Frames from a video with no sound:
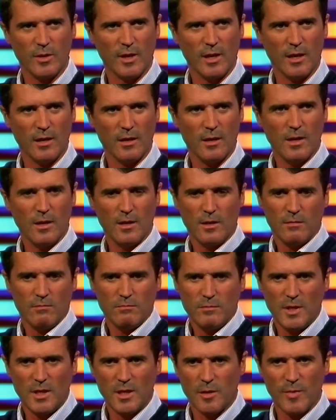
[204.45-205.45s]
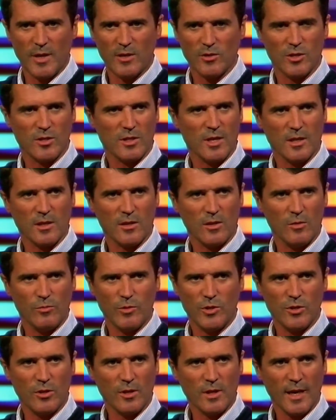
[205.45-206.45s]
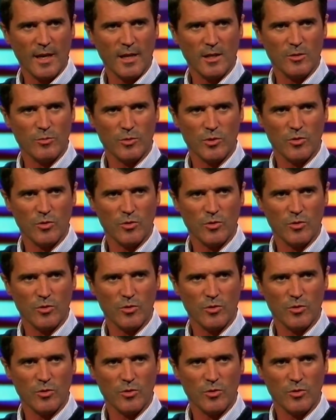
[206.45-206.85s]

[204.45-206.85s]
when I, me and the manager sat down, we shook hands.